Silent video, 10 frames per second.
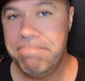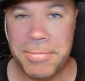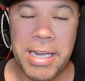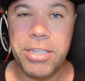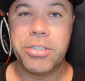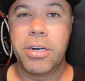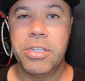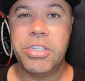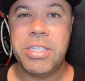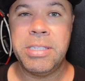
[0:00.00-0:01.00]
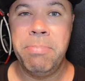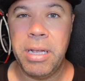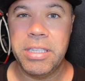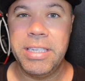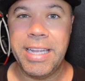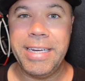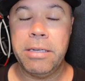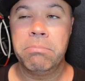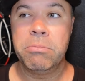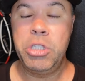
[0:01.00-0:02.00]
Then it started smelling like
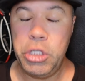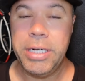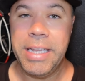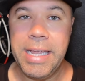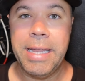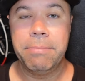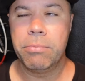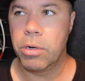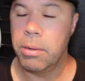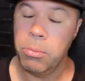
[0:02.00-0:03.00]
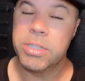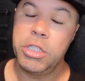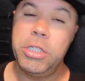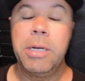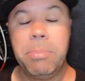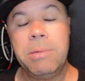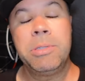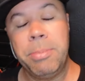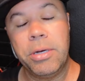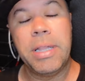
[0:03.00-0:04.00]
shit again, or it wasn't shit, but
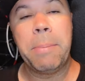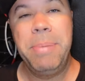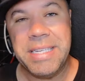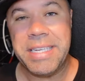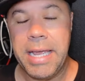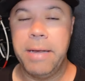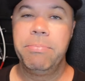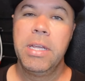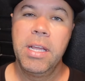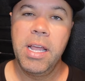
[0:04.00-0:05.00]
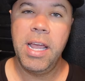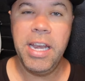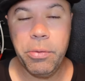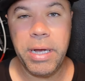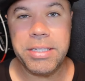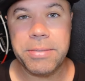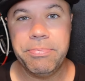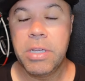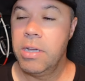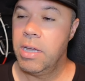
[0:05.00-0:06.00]
smelling like piss again.
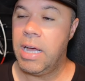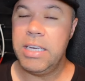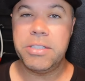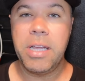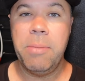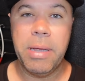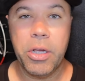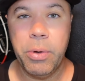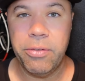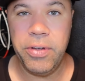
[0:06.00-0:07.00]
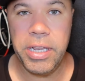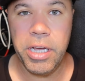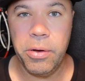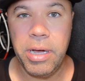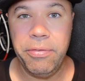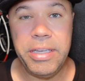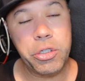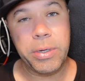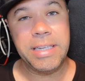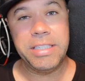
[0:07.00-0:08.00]
Anyways, I just thought I'd make a quick video of the
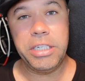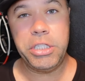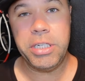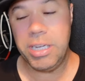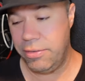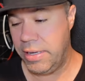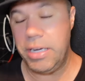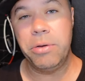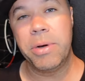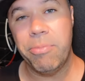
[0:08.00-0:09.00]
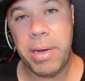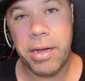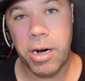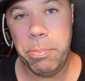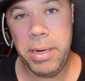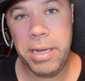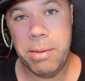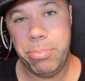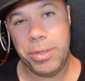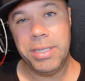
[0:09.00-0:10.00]
transition of getting rid of my carpet
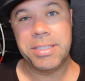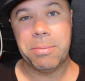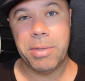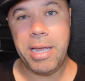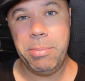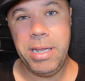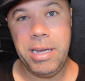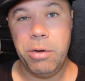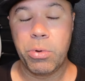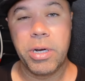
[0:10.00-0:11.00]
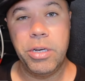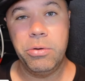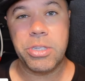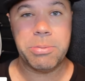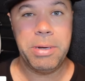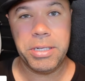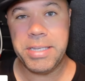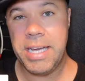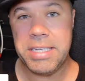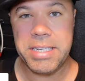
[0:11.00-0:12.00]
and putting in some laminate, and we're gonna do a smell
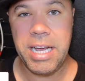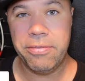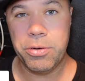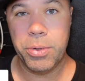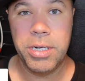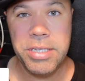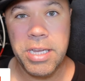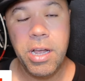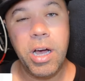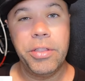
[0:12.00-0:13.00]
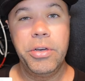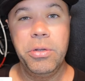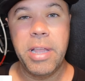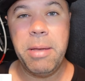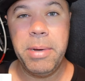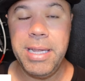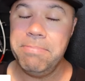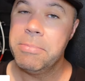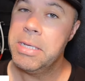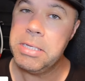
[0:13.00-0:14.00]
test afterwards on the new laminate,
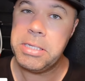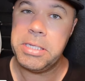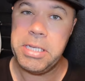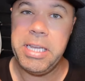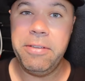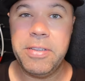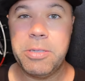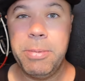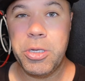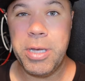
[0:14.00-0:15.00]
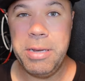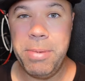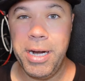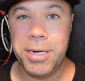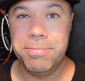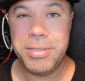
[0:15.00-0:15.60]
see if it smells any better.